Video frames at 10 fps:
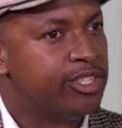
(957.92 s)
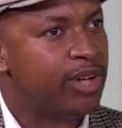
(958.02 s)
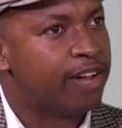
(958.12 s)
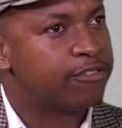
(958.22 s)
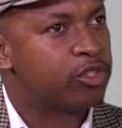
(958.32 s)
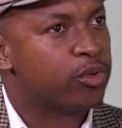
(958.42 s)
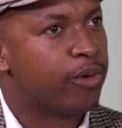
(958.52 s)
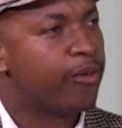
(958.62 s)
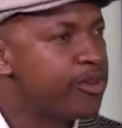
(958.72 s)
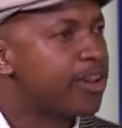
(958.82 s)
You have to,
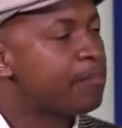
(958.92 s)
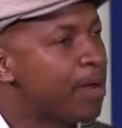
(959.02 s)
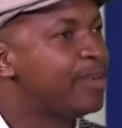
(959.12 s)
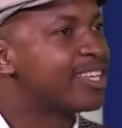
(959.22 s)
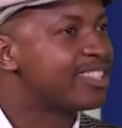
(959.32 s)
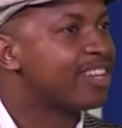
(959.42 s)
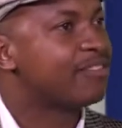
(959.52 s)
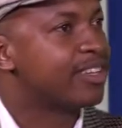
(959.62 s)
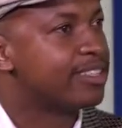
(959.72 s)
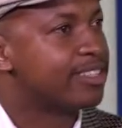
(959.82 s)
when you're a public
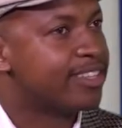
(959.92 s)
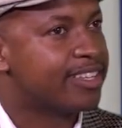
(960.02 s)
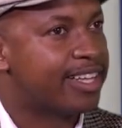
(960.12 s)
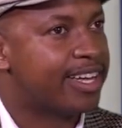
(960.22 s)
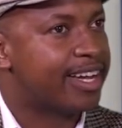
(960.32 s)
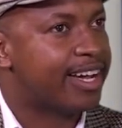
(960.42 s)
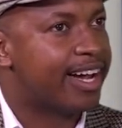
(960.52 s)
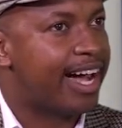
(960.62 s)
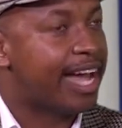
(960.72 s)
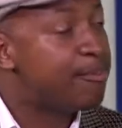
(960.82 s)
servant, mm.
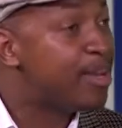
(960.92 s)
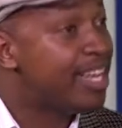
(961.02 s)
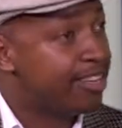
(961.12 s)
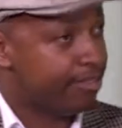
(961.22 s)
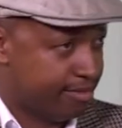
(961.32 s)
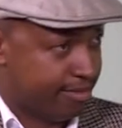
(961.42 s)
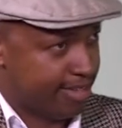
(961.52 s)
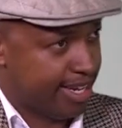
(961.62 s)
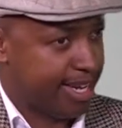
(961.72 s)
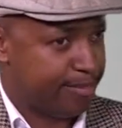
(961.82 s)
I believe
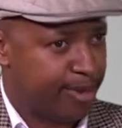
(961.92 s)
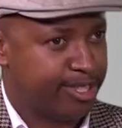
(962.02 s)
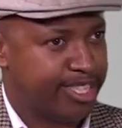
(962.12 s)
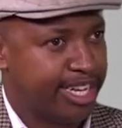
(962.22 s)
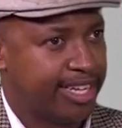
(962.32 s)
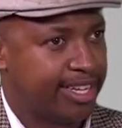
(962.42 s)
mm. uh, personally